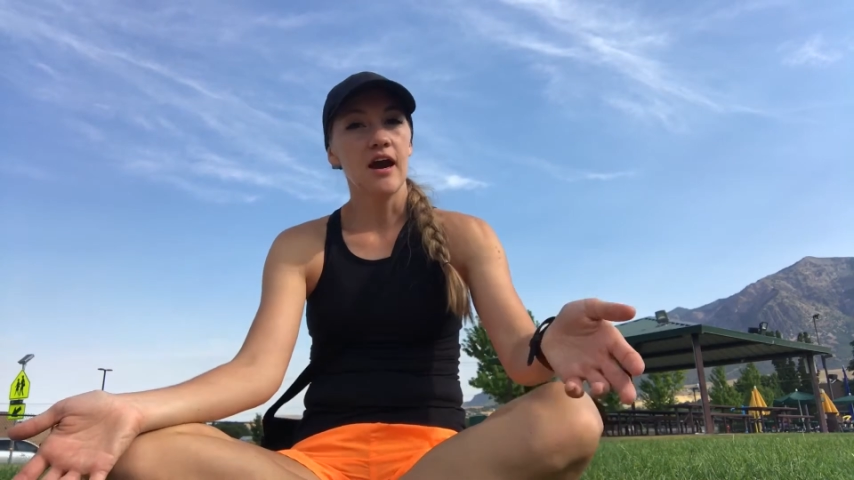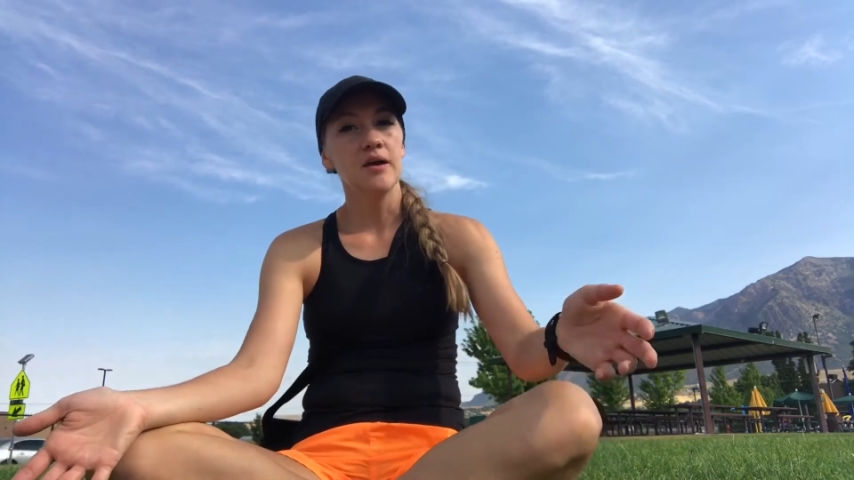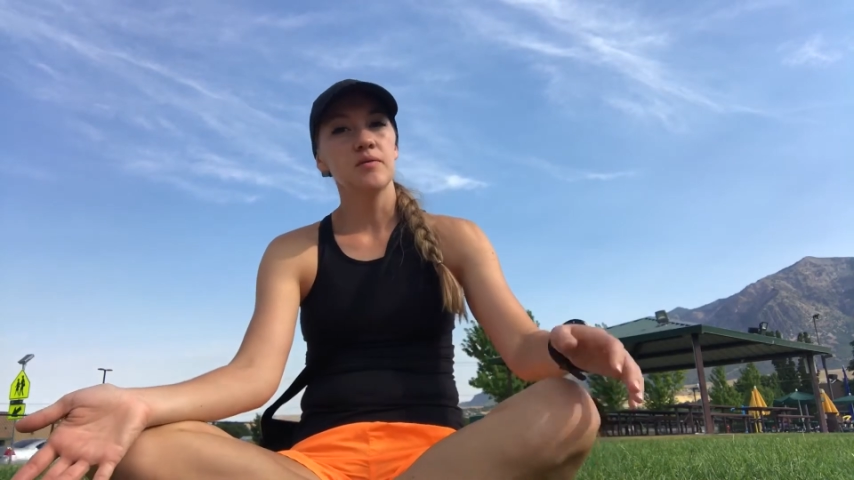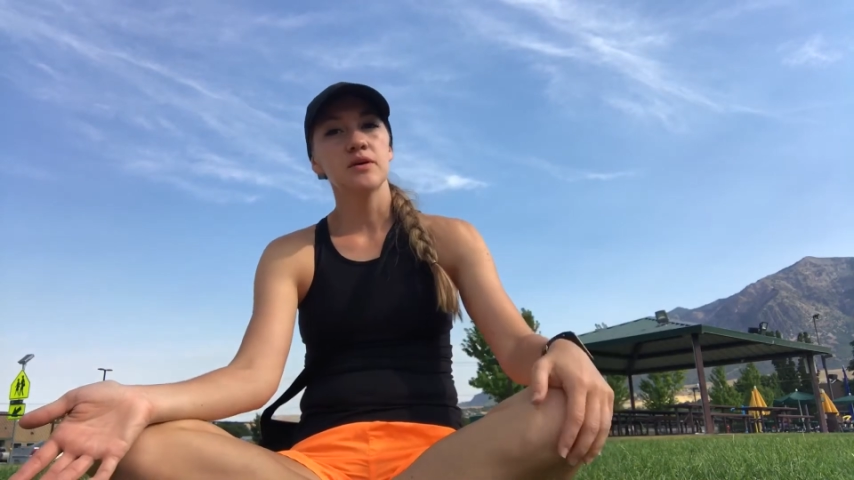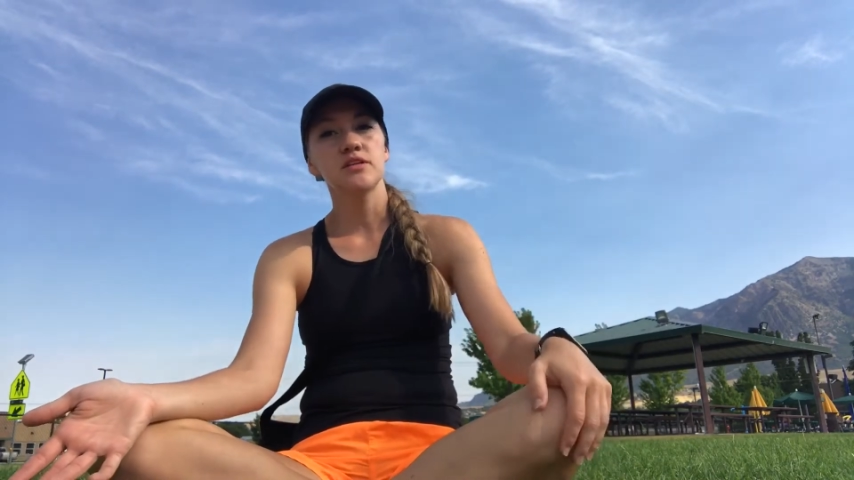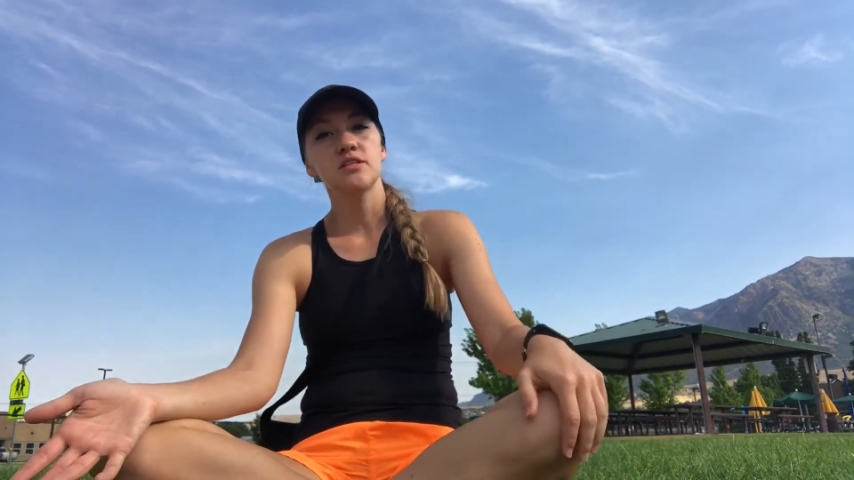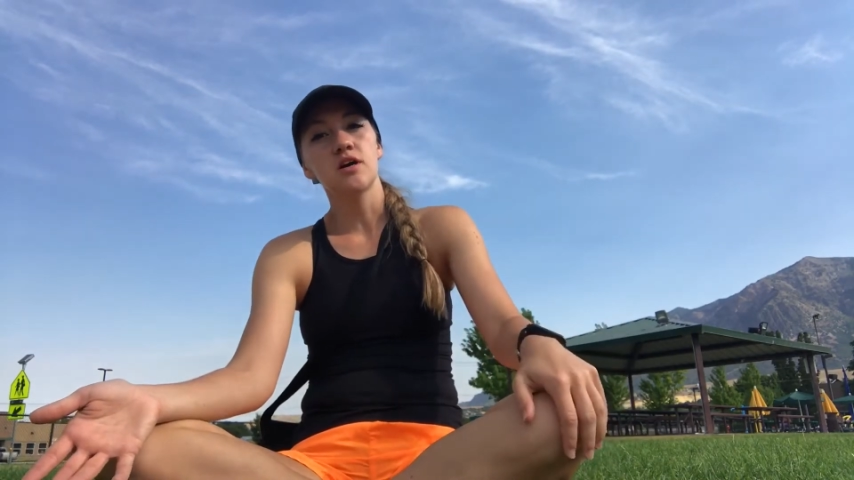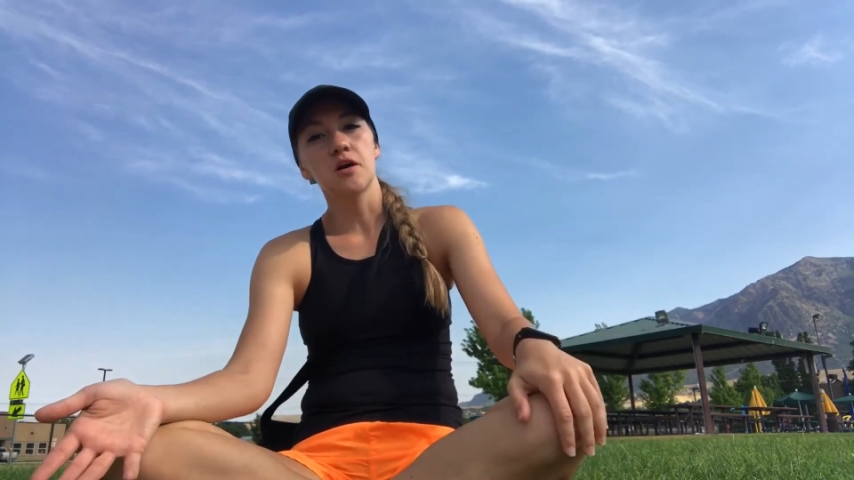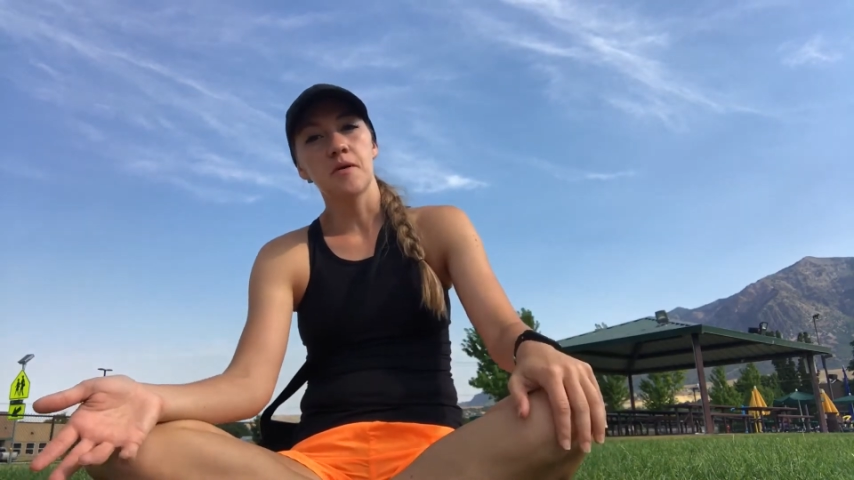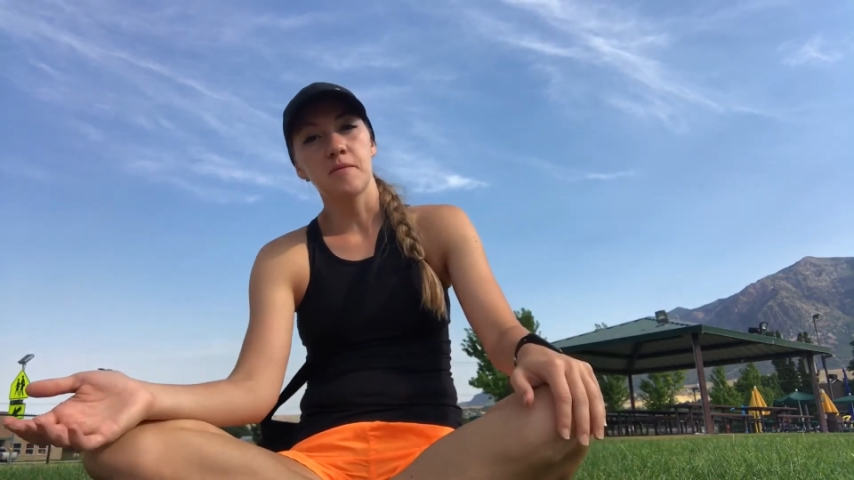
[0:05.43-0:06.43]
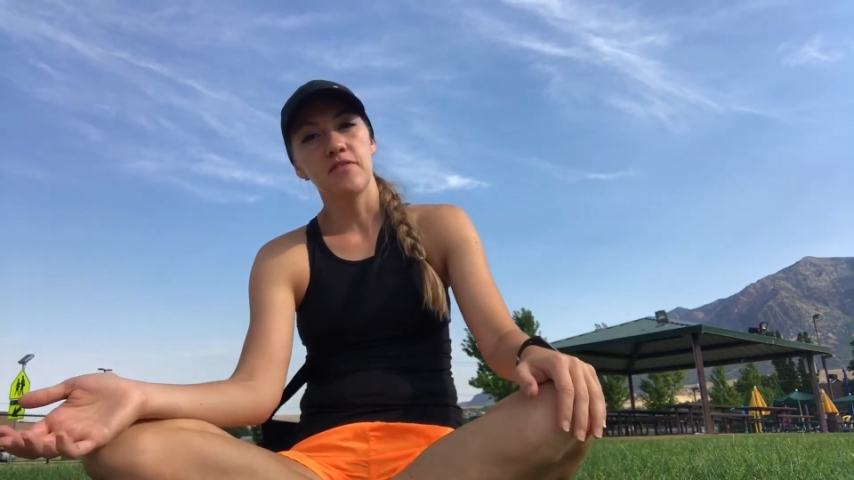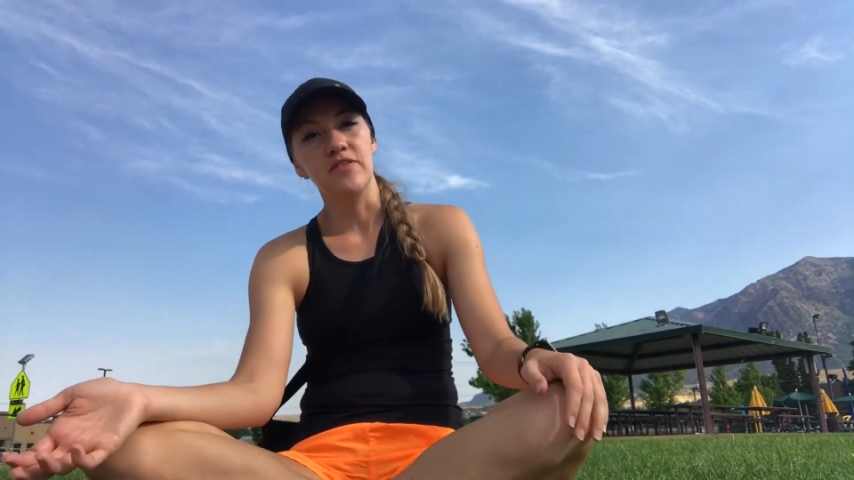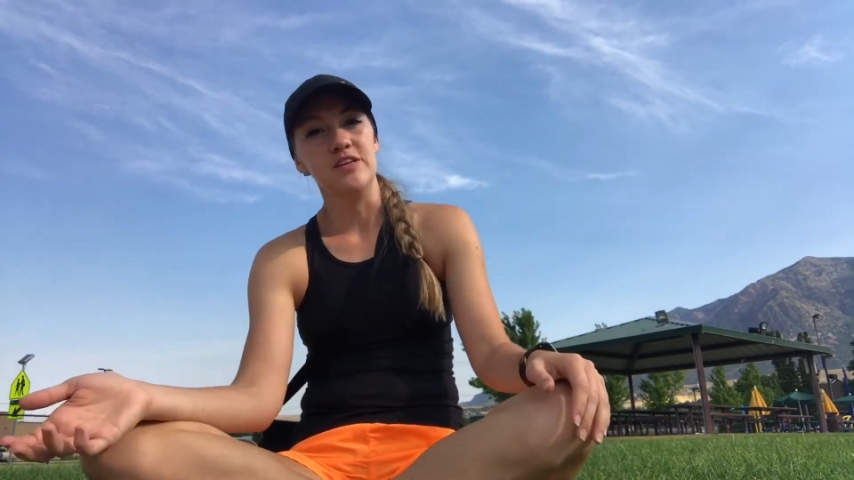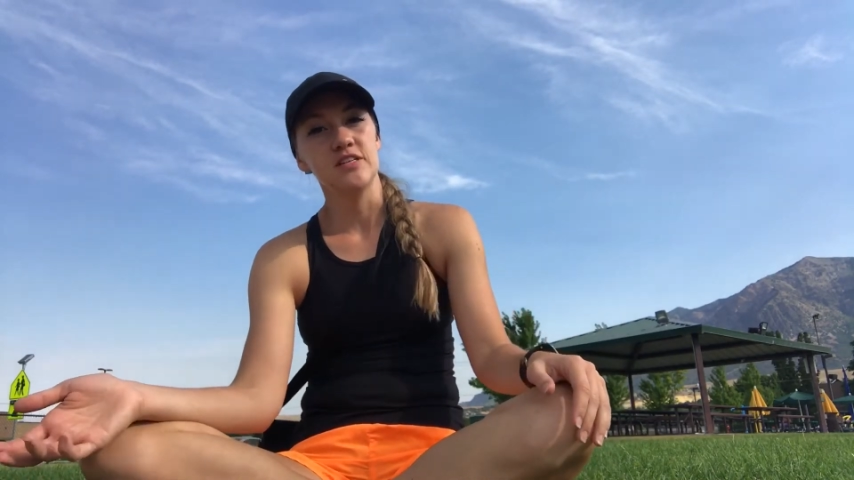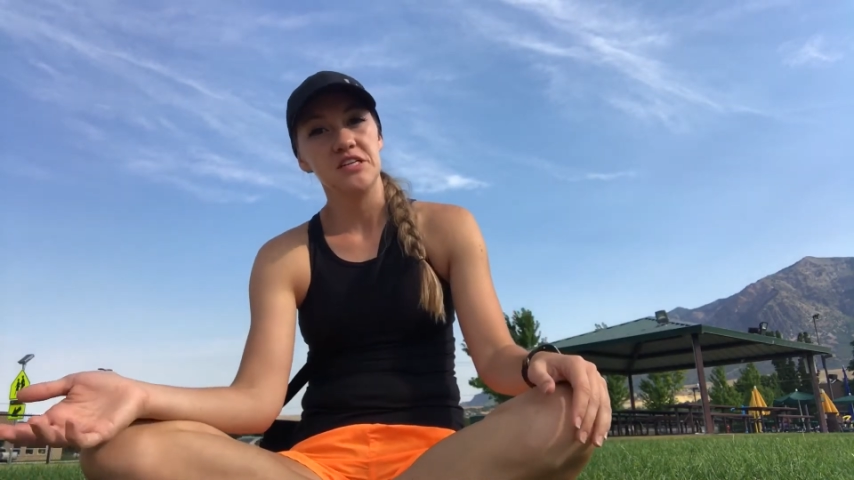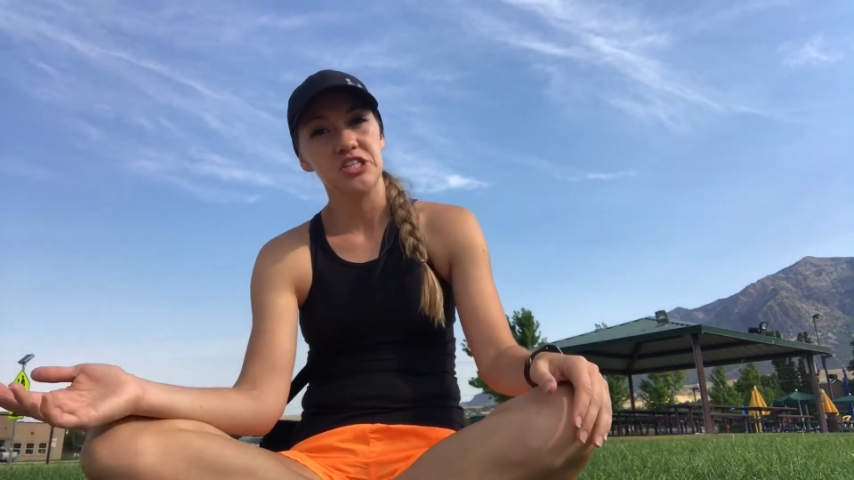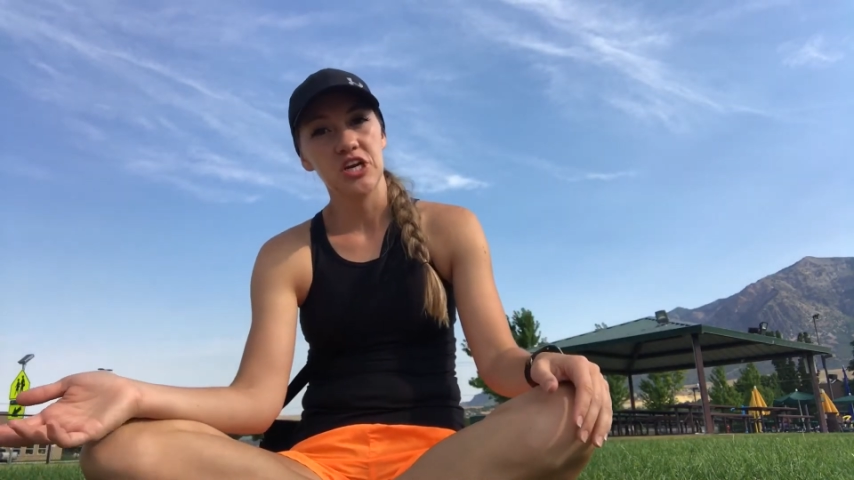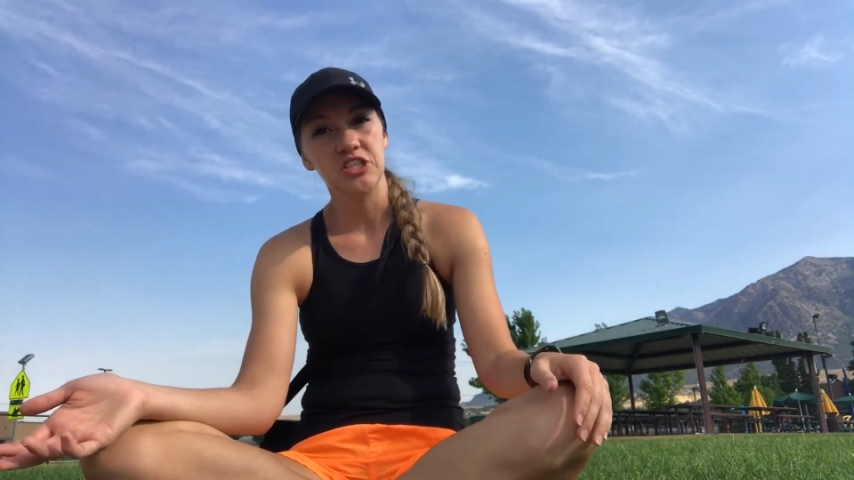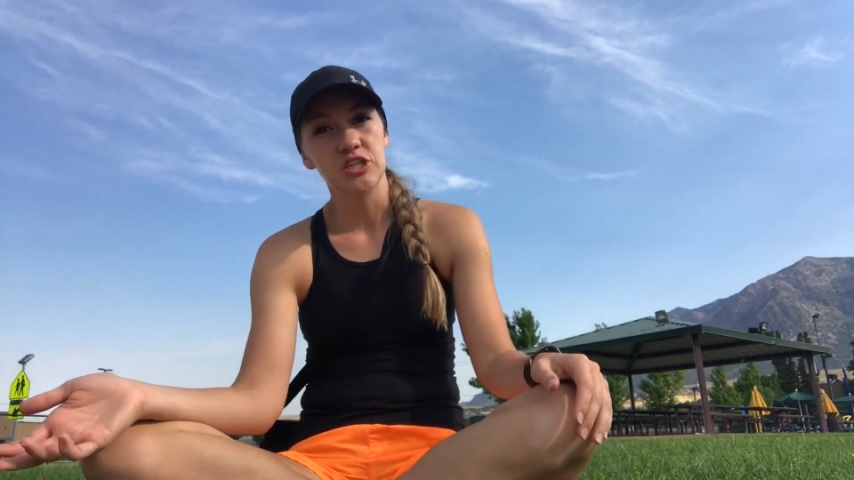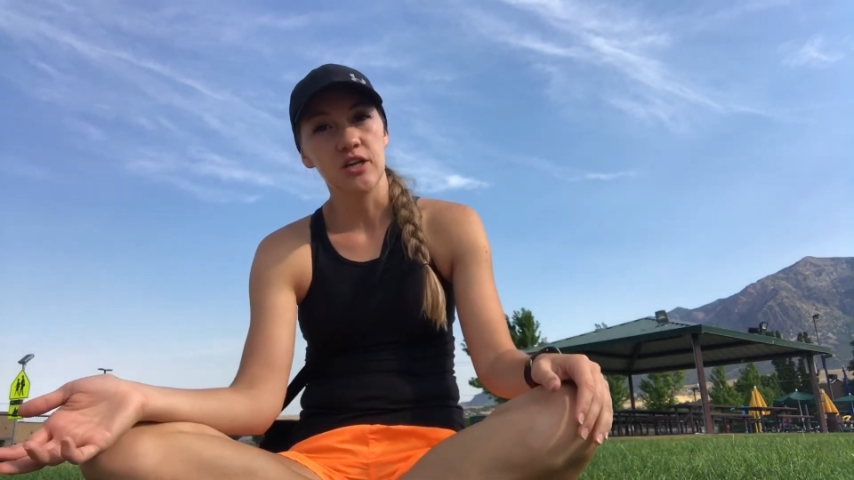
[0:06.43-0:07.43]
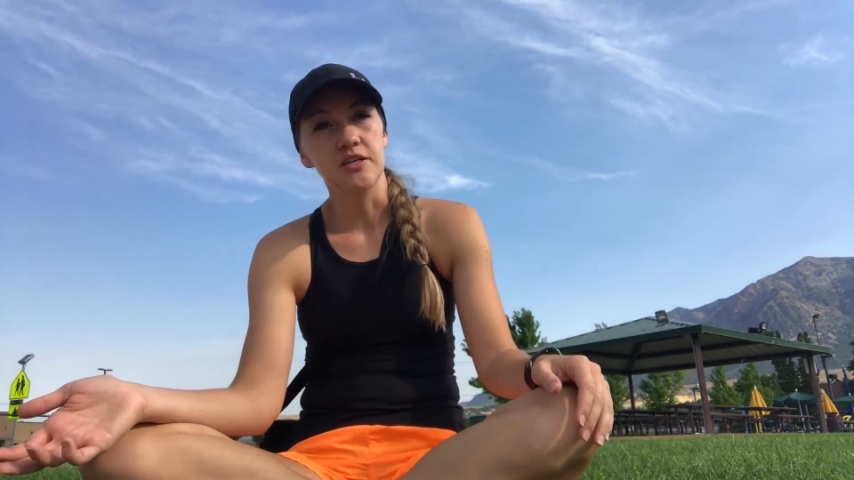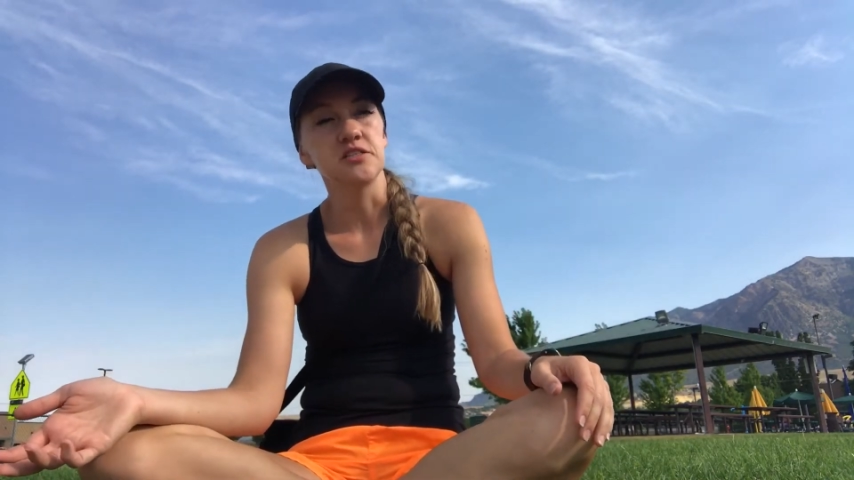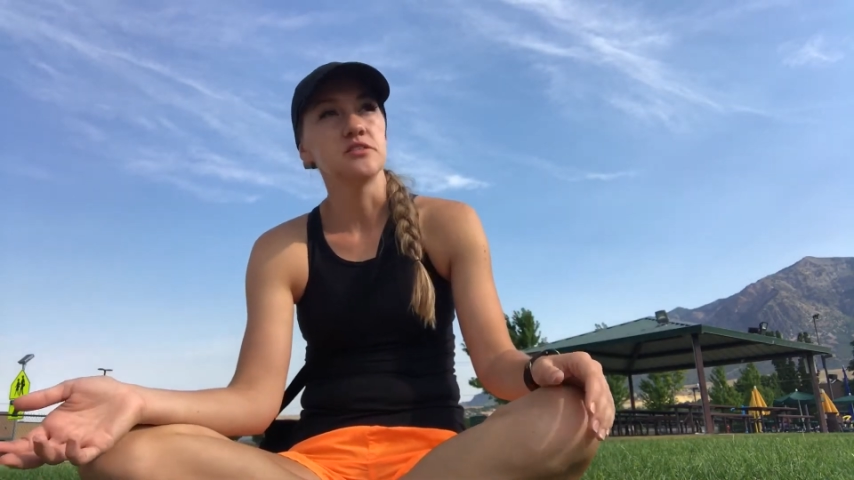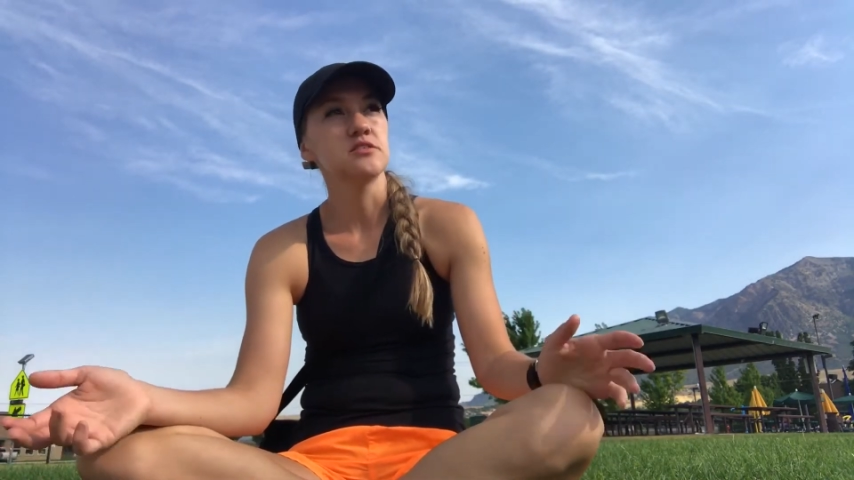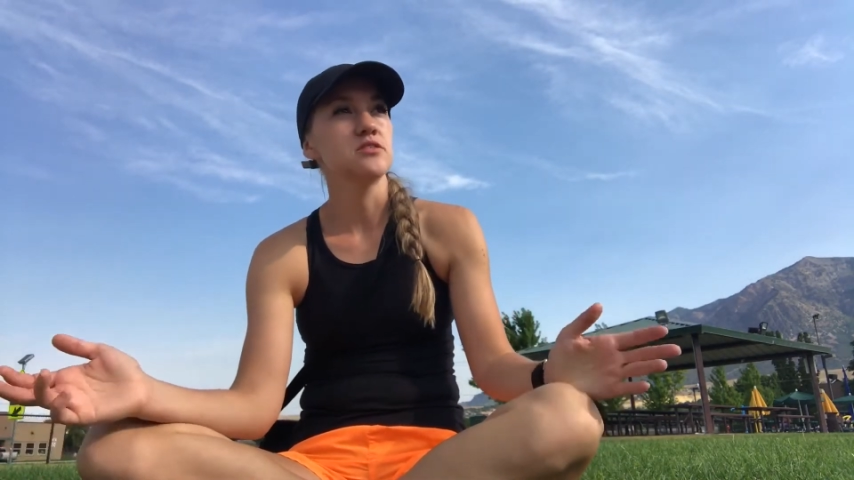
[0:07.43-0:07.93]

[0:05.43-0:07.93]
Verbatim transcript: I wanted to talk about my fitness education classes.